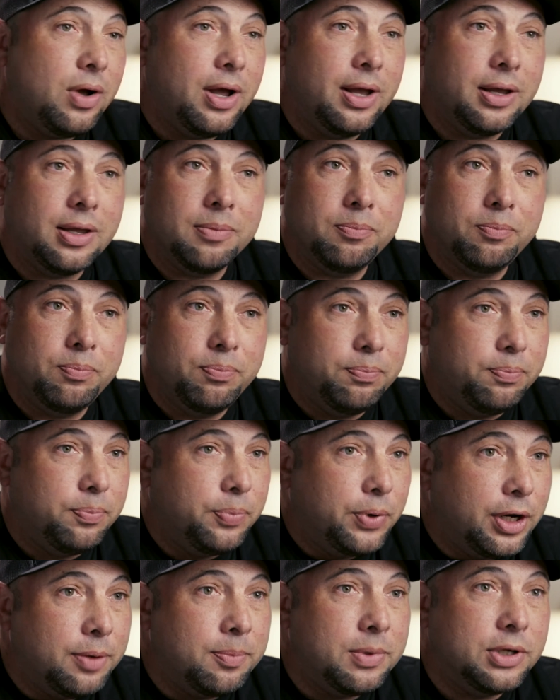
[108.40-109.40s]
I can
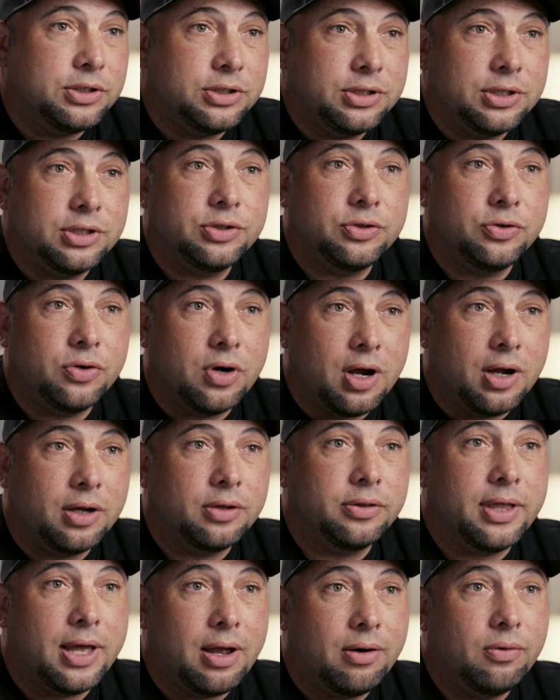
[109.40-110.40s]
pretty much just drag
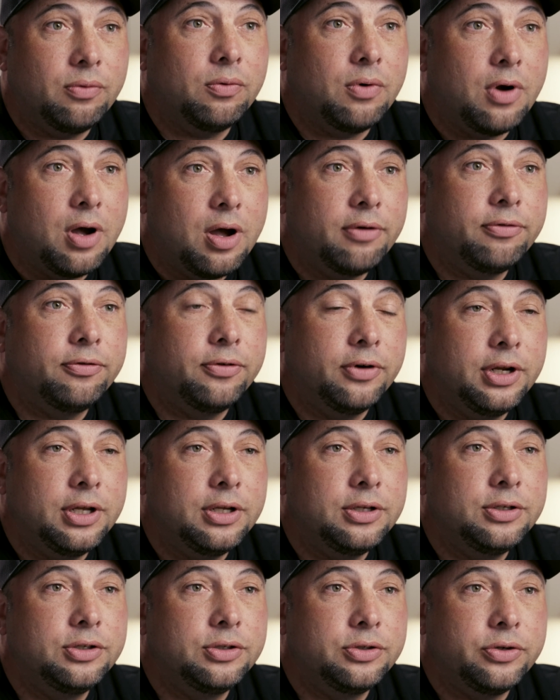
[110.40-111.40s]
that raw
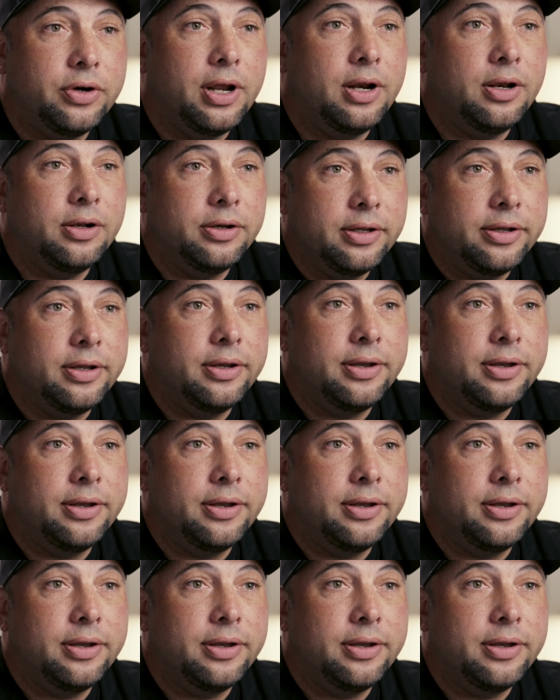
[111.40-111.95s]
footage straight into the